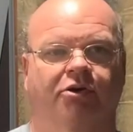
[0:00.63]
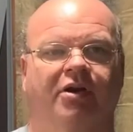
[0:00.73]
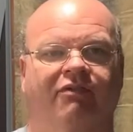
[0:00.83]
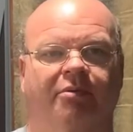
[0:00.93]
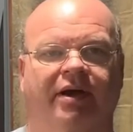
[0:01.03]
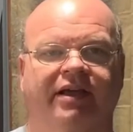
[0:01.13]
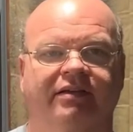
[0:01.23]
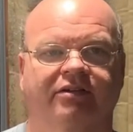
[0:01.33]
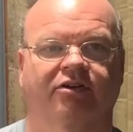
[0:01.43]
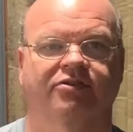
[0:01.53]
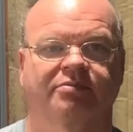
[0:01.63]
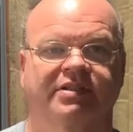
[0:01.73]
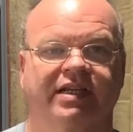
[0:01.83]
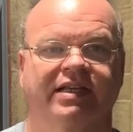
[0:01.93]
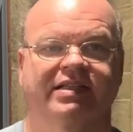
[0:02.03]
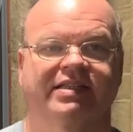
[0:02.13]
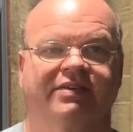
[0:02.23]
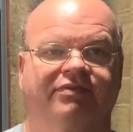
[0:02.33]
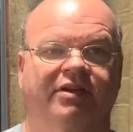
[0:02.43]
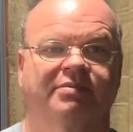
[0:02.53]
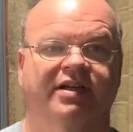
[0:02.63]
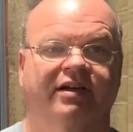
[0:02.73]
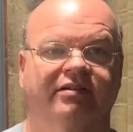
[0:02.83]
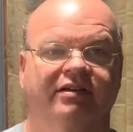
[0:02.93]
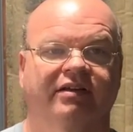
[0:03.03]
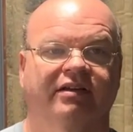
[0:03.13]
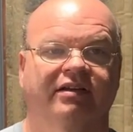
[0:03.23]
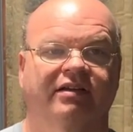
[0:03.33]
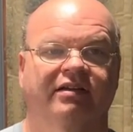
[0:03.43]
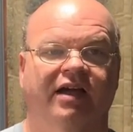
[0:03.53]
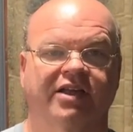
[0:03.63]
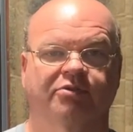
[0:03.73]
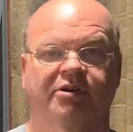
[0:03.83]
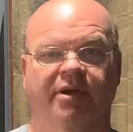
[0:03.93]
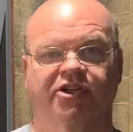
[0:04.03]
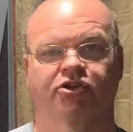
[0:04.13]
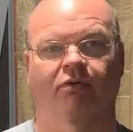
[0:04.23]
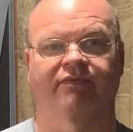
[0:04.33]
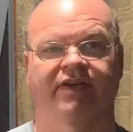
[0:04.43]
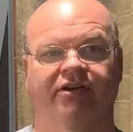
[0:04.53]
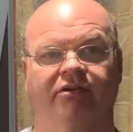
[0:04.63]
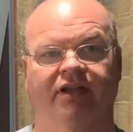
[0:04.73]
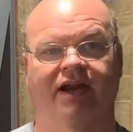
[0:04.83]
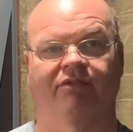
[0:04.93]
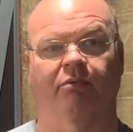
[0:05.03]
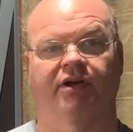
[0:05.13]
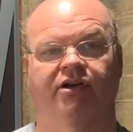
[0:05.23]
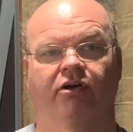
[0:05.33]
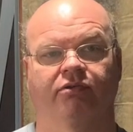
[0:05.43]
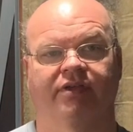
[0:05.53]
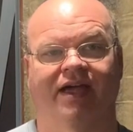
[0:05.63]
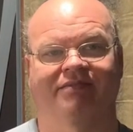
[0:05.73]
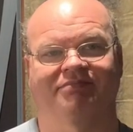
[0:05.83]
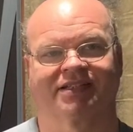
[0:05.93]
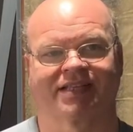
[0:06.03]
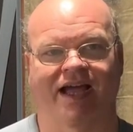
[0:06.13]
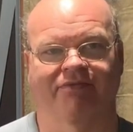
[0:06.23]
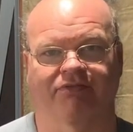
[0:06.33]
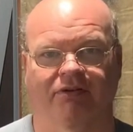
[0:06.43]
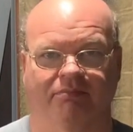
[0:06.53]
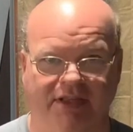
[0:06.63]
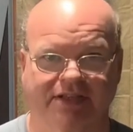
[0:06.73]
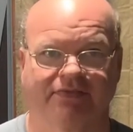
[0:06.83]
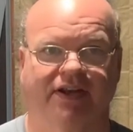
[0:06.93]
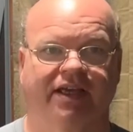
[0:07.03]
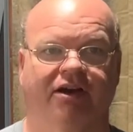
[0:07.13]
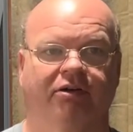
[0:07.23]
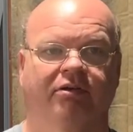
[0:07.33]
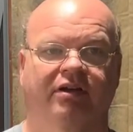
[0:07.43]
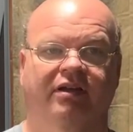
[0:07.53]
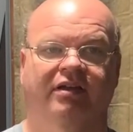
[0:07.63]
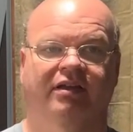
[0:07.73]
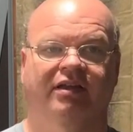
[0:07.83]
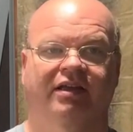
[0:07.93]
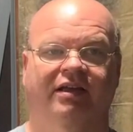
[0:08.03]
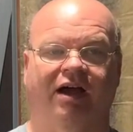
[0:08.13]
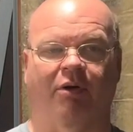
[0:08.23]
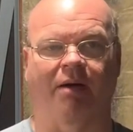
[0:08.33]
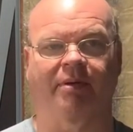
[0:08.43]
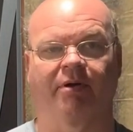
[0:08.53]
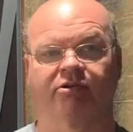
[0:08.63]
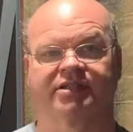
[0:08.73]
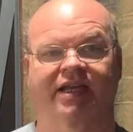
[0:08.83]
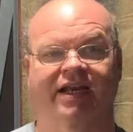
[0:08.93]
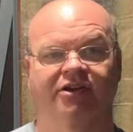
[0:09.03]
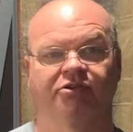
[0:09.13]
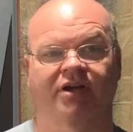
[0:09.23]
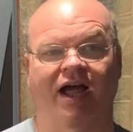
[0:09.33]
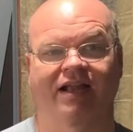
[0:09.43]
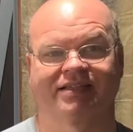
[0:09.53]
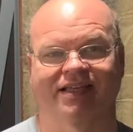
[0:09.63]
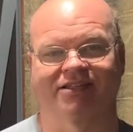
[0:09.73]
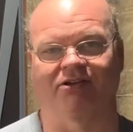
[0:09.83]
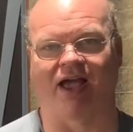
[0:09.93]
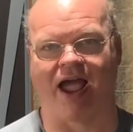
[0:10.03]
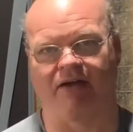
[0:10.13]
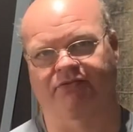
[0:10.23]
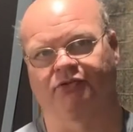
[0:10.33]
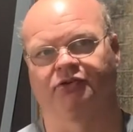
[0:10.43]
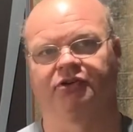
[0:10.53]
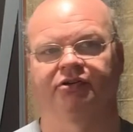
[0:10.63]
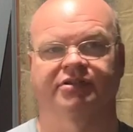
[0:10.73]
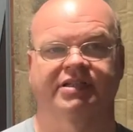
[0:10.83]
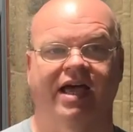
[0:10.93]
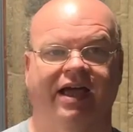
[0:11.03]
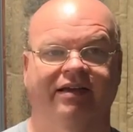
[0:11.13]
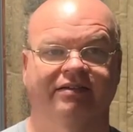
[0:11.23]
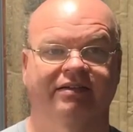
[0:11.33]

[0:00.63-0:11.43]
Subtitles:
it going, everybody? Chris from CDC Flips here. I just wanted to make a short video to let everyone know that aside from this video, I will not be posting any new content until after New Year's Day.